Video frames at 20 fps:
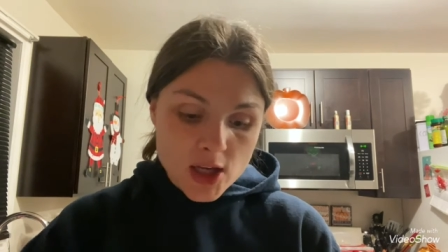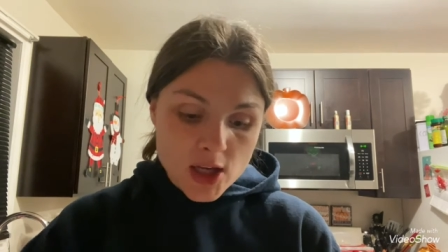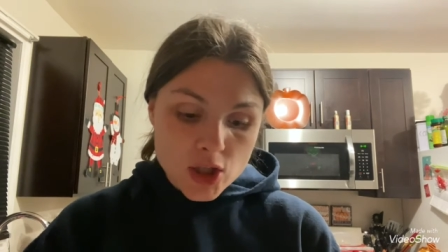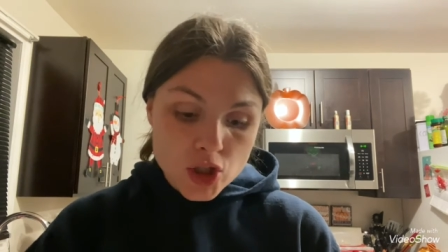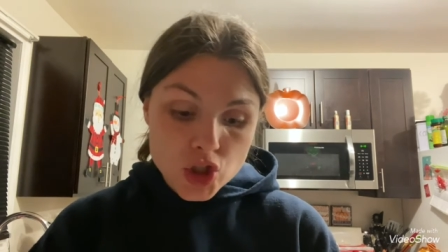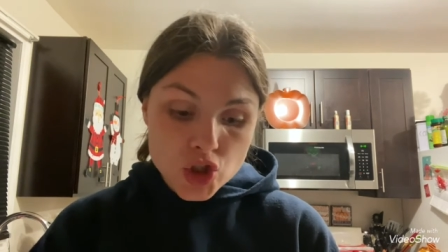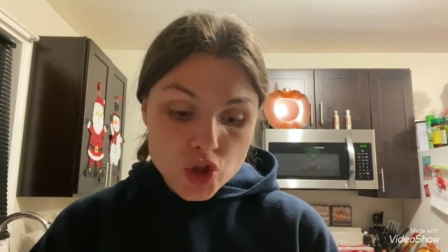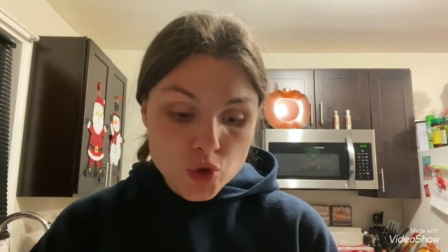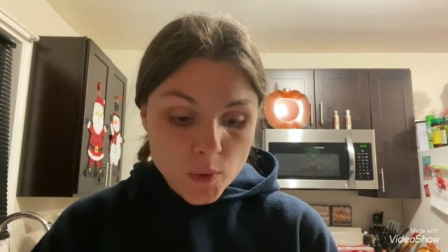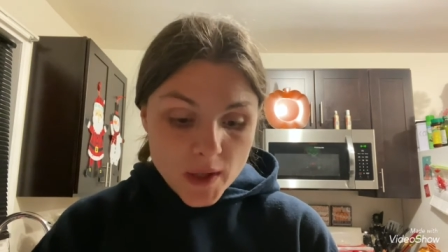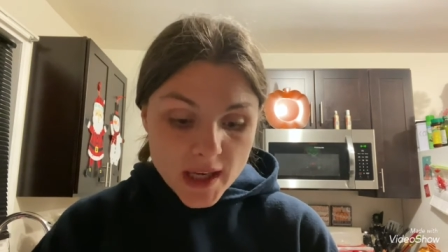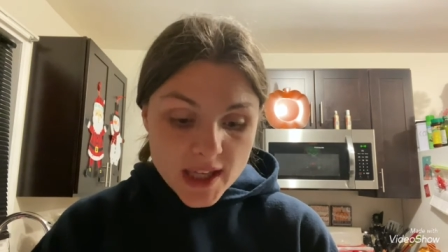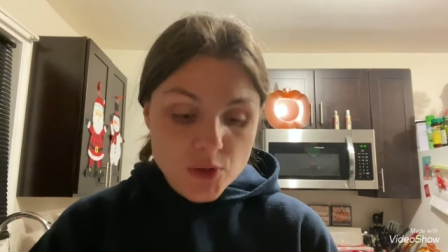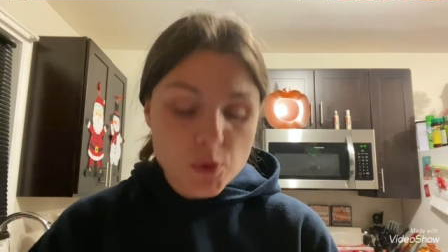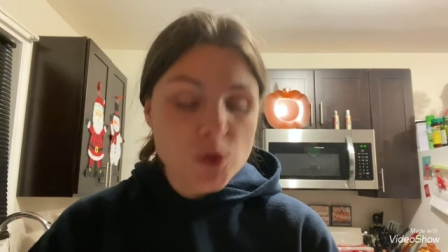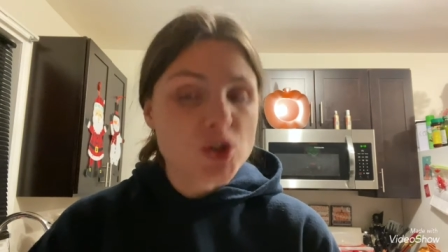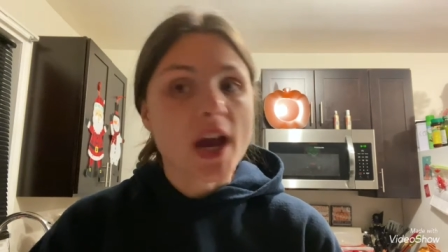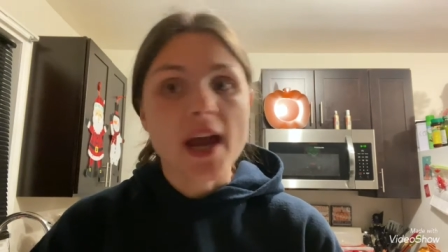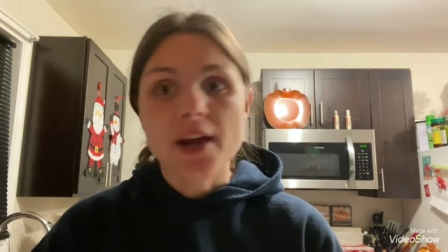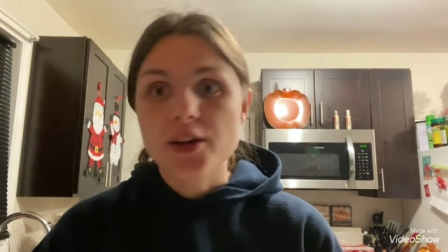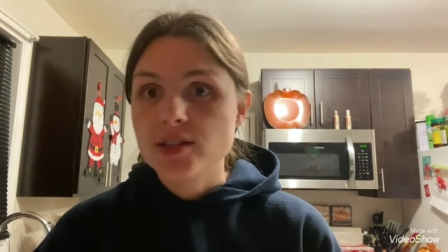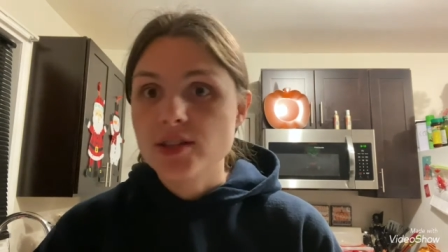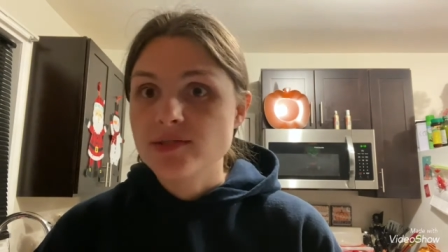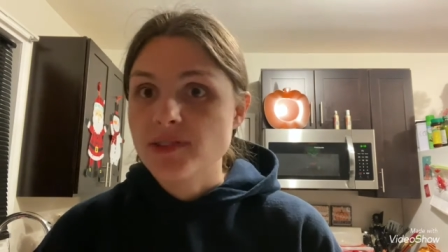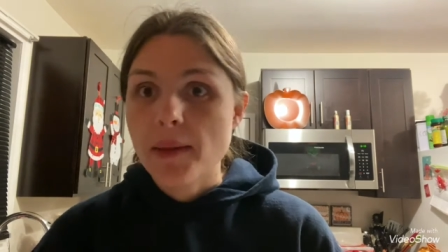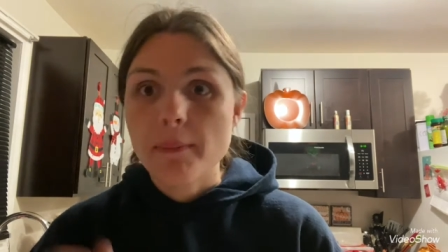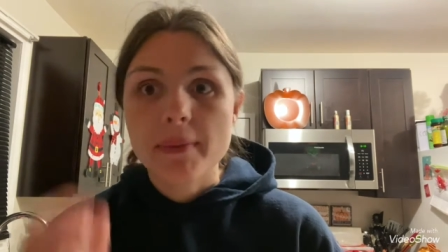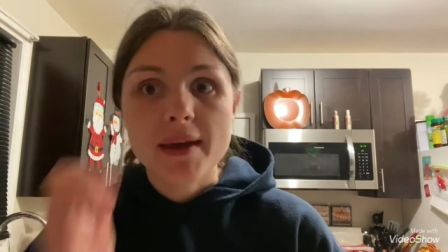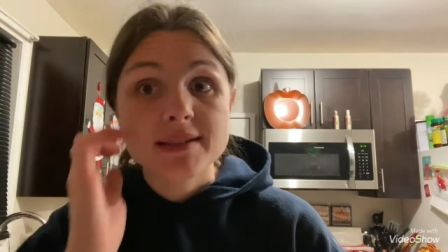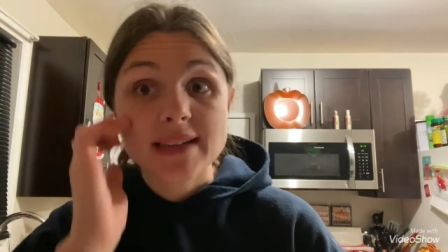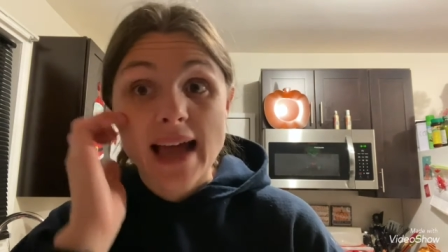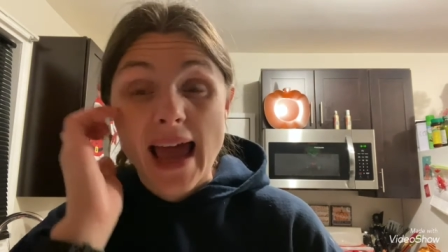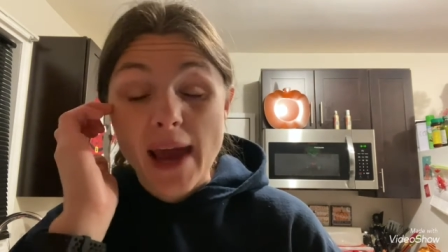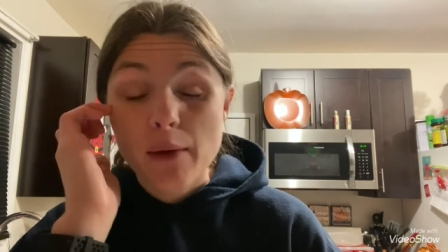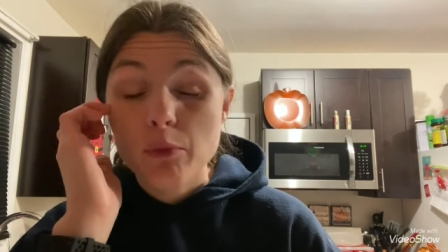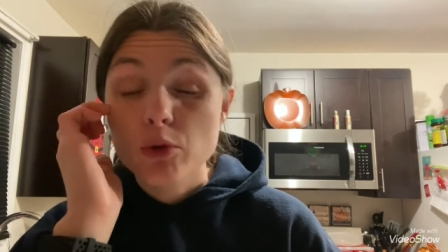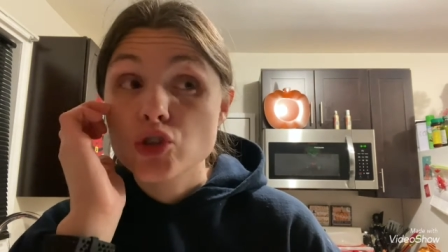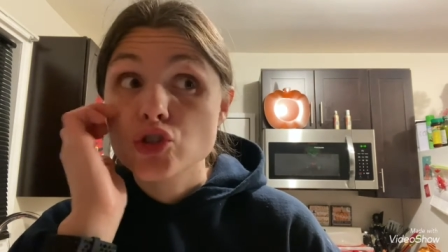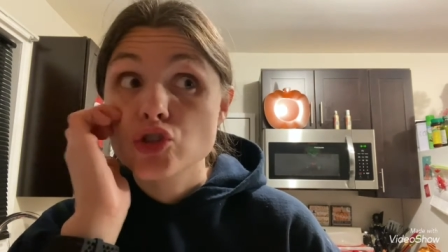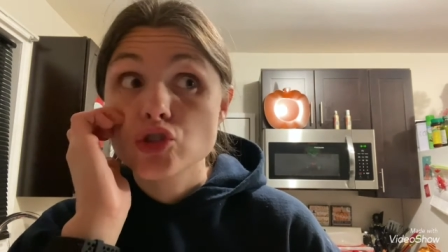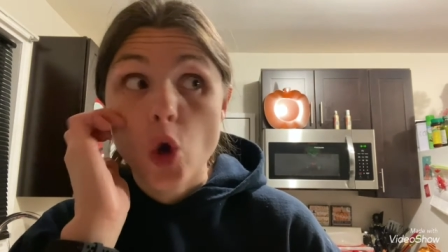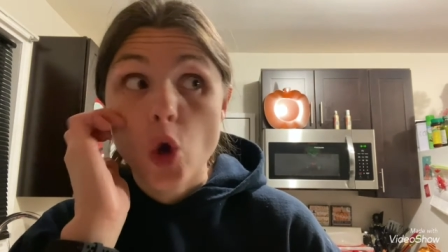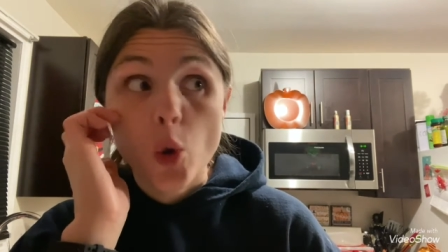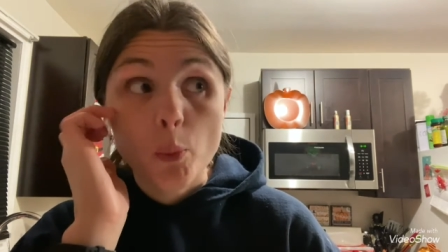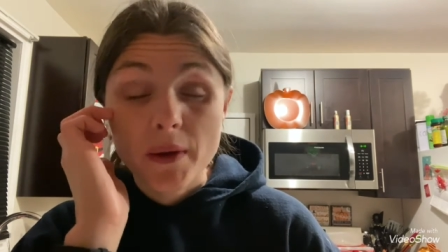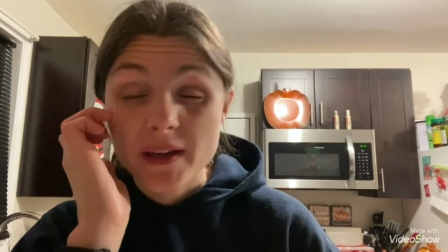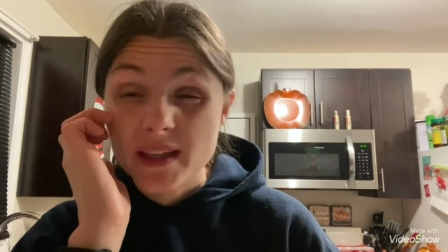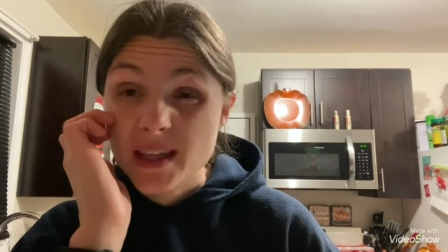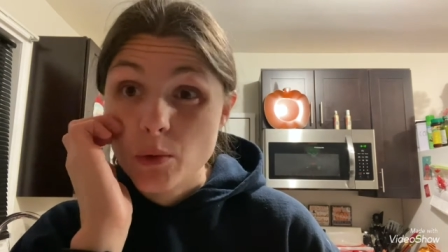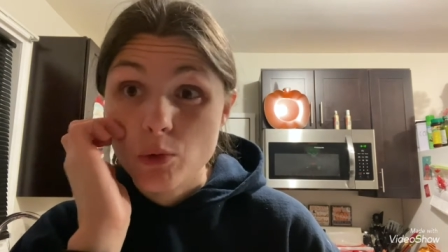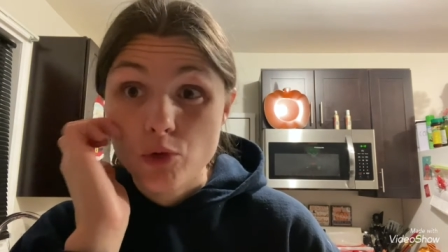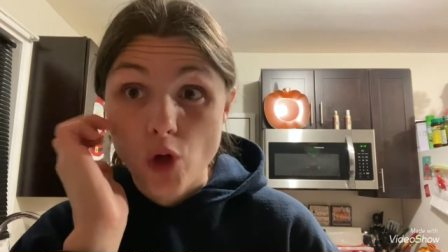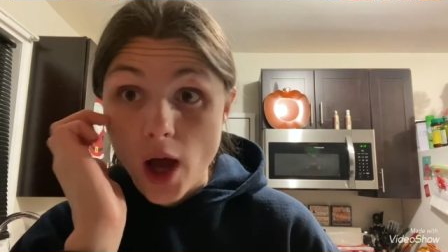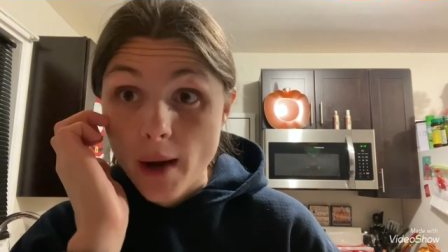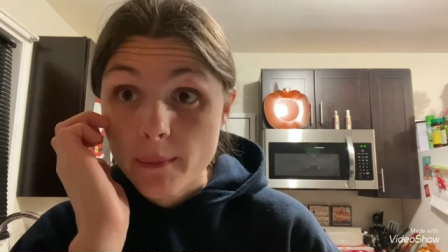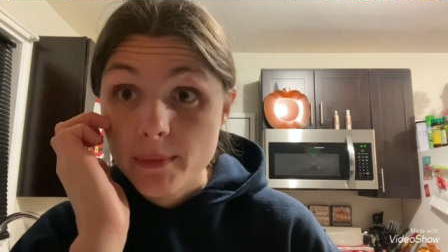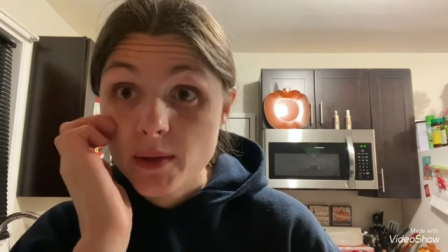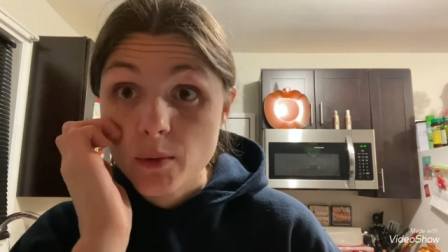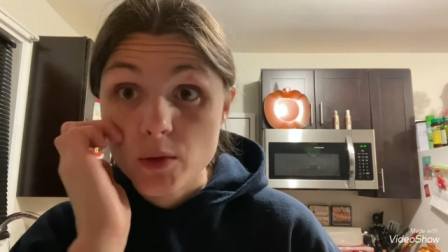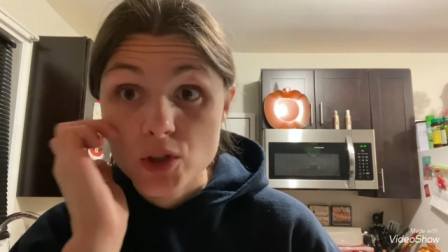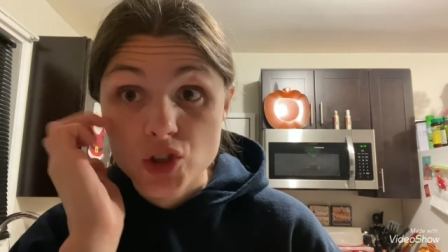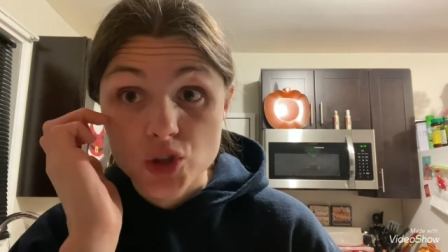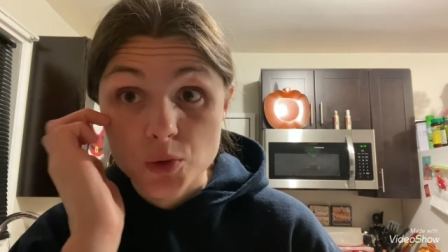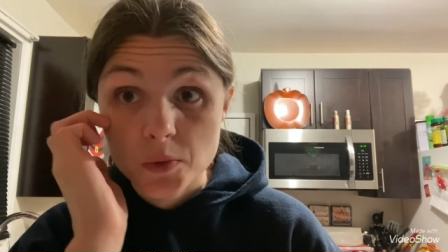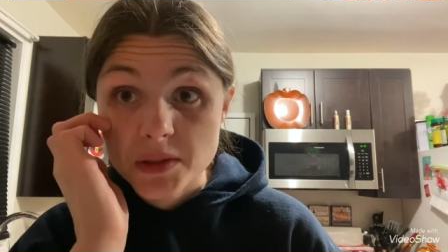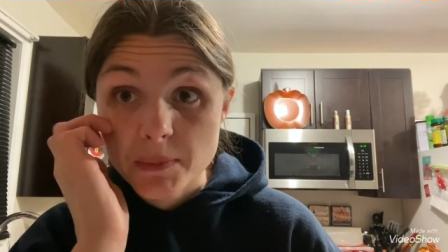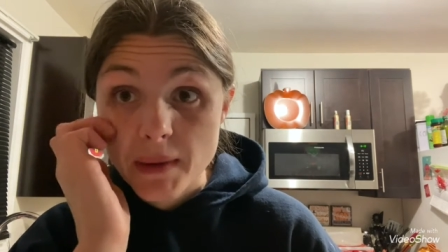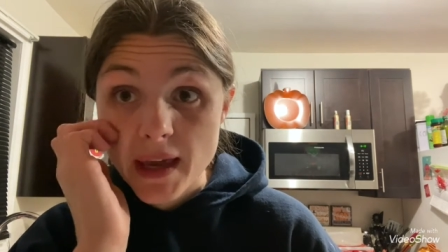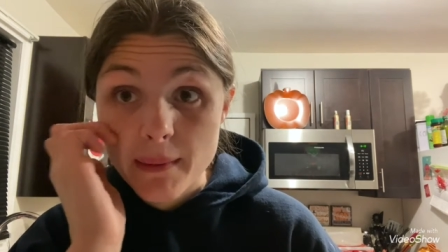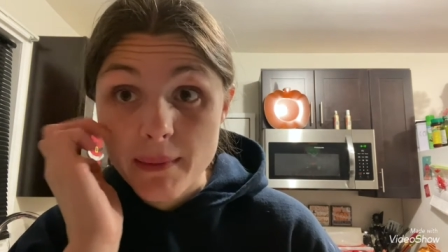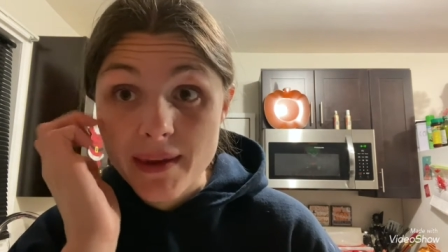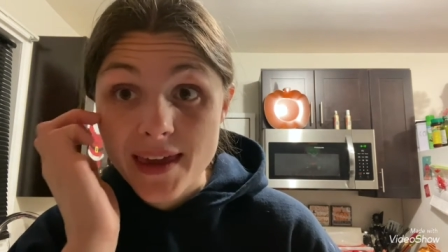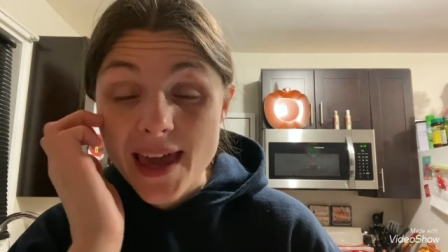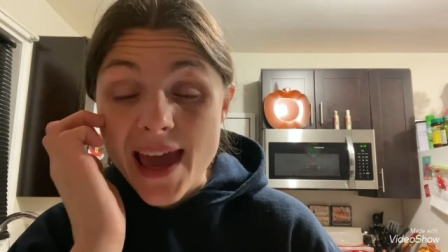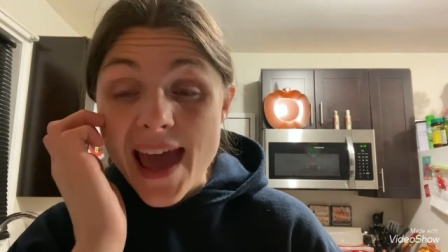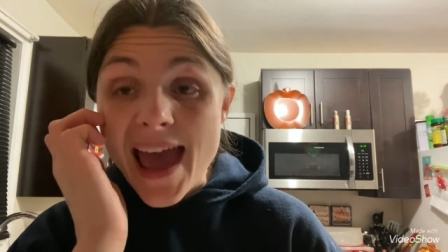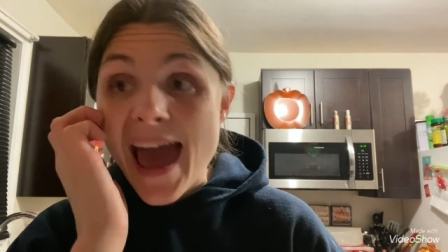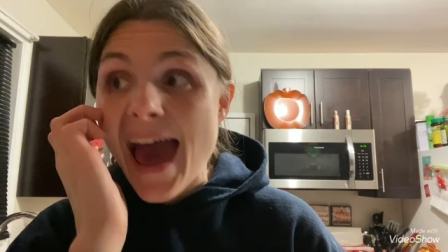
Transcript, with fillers: sweets, which I understand because I was so picky with Aubree when she was a baby.